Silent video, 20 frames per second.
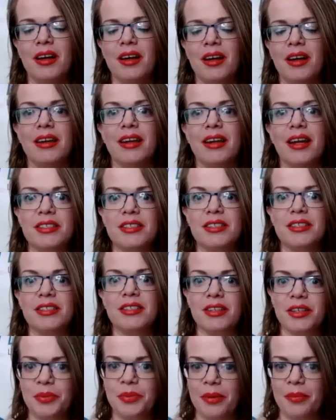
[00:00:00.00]
Next
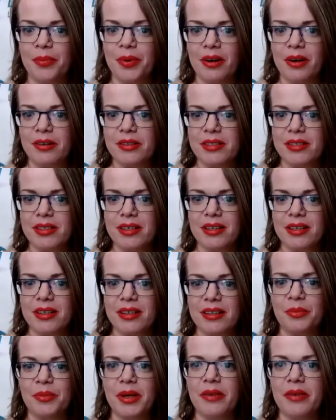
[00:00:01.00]
year it'll be in person and
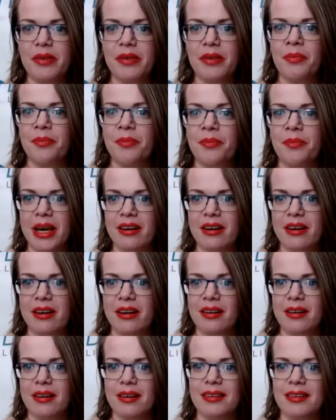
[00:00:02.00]
it'll be even
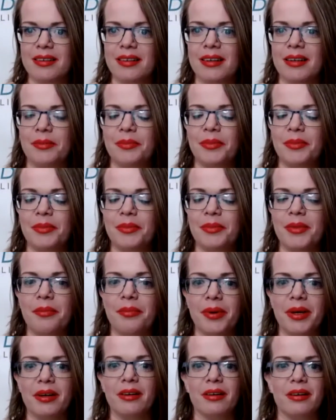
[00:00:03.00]
better. I'm not
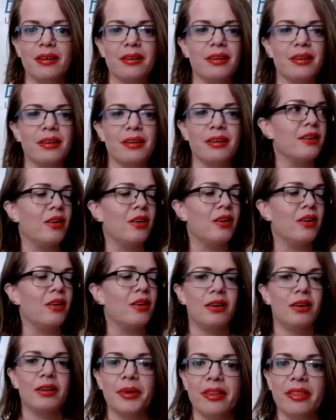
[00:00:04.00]
bitter at
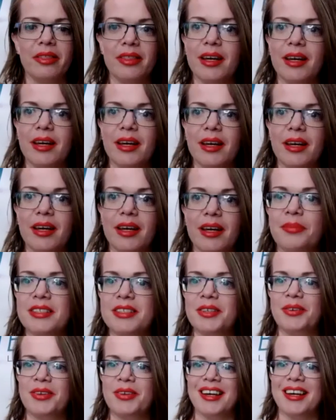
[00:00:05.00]
all about that, but
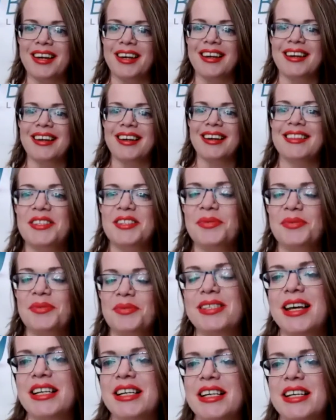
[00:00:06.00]
it's okay. This
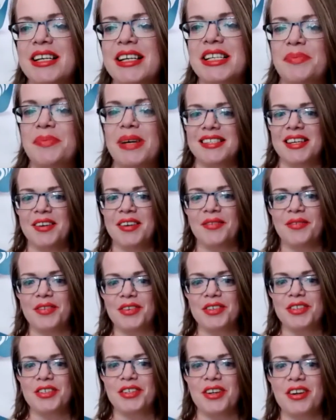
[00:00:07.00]
was next best thing
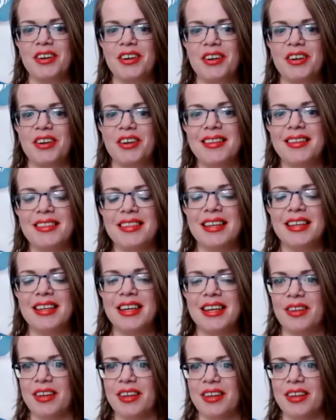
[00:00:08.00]
for sure.
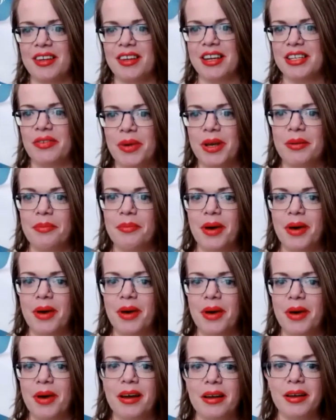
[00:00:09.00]
Thank you, ladies, for being
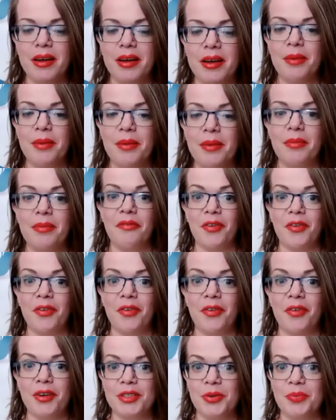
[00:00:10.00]
my
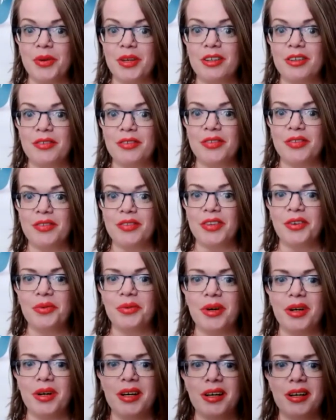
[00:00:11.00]
first group
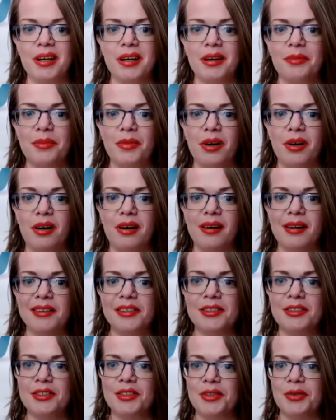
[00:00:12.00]
interview
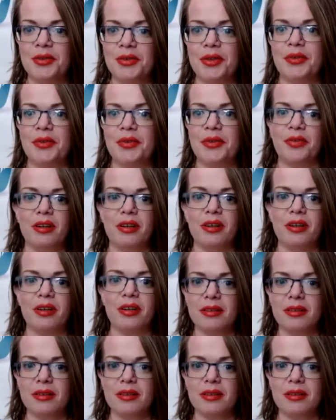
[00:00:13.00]
on two different